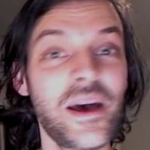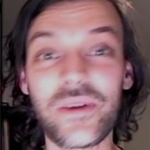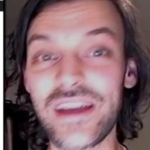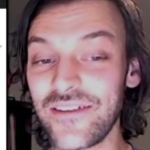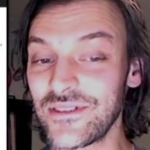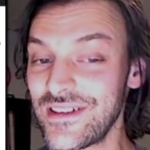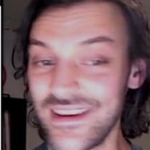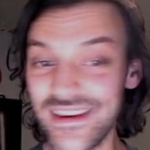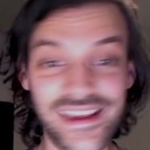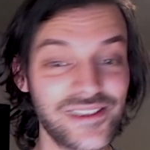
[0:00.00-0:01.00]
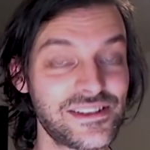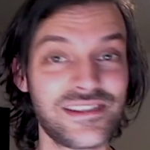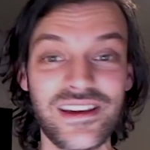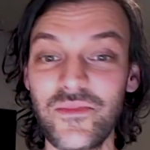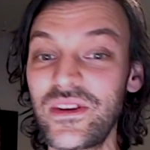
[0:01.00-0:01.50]
But everything else is
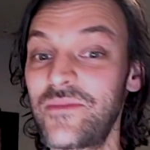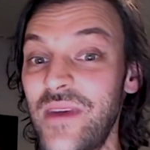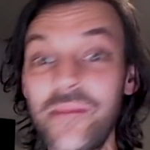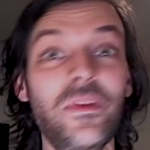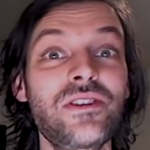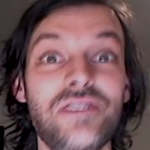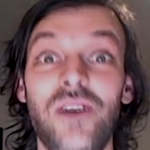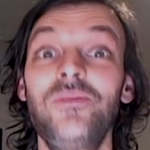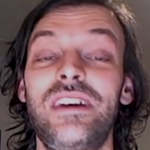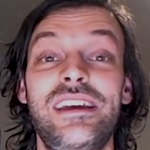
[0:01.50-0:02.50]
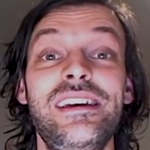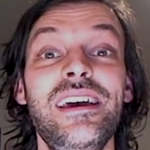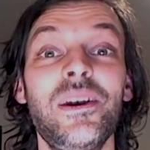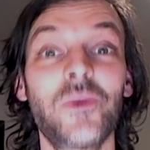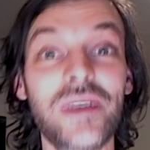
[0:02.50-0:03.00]
going to be members only.
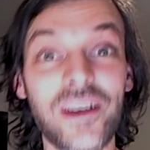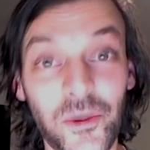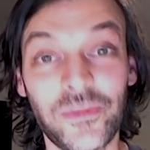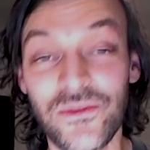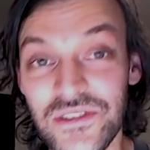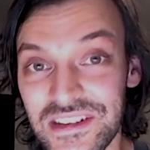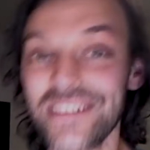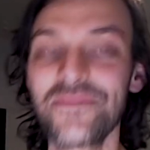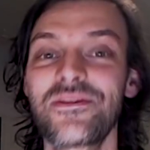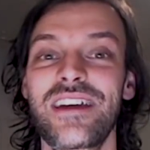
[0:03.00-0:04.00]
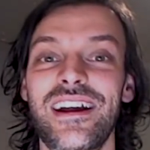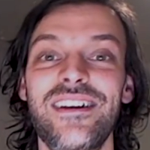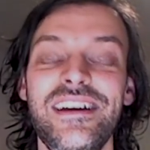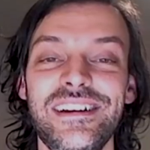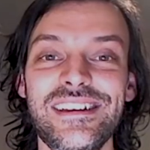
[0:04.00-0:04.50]
We hope to see you there
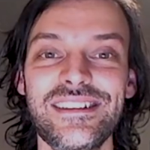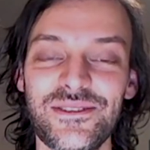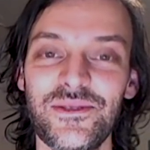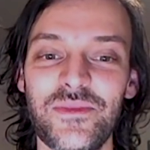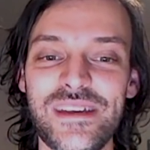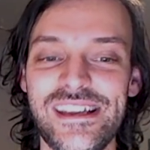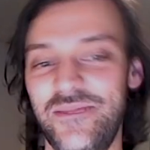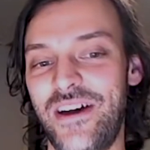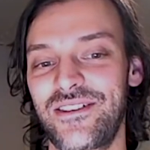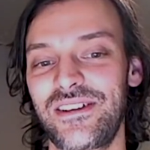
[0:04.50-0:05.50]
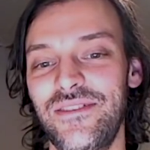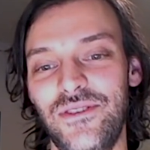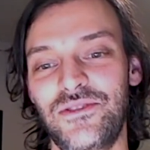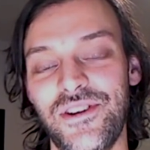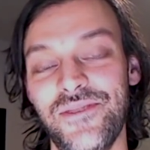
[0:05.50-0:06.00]
in the new Media Monarchy
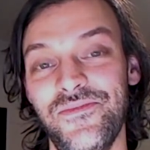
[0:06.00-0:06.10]
future.